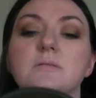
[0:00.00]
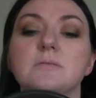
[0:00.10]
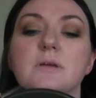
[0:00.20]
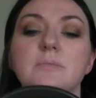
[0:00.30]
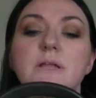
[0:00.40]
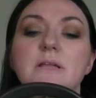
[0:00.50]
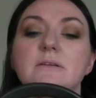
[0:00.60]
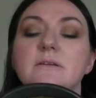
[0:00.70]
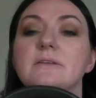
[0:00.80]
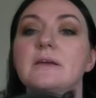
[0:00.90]
But I'm
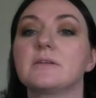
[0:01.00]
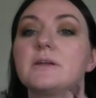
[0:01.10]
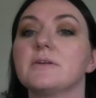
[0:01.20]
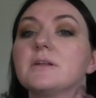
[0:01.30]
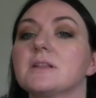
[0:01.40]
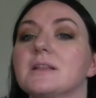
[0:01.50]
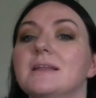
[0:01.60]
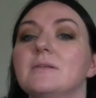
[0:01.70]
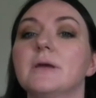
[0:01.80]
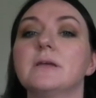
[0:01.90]
blending it down here a little
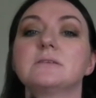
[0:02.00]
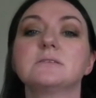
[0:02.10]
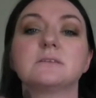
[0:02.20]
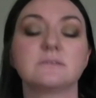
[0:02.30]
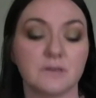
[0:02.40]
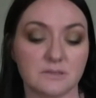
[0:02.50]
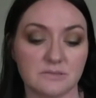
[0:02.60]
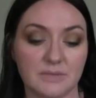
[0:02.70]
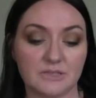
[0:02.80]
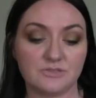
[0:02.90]
anyway, because I've got
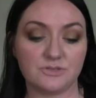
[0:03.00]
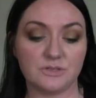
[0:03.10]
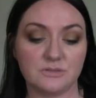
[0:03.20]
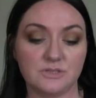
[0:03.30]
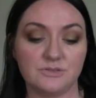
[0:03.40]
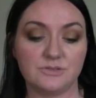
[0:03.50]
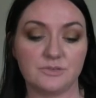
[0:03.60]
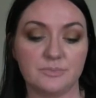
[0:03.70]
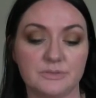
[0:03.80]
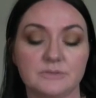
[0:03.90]
some extra to use
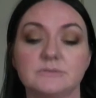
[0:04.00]
up.